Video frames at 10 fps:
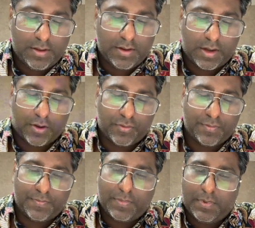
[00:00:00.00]
Now,
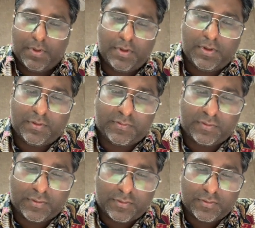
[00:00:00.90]

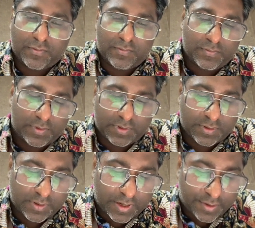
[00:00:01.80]
so I
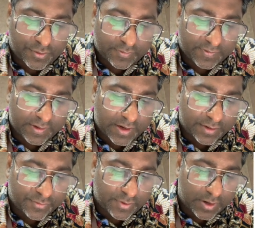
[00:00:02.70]
think
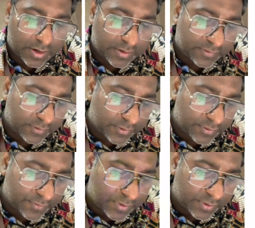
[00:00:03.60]
hydroxynitrile, so
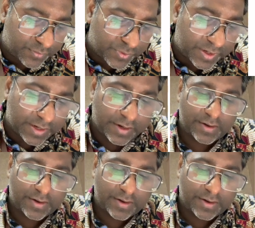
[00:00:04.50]
you want to put it here.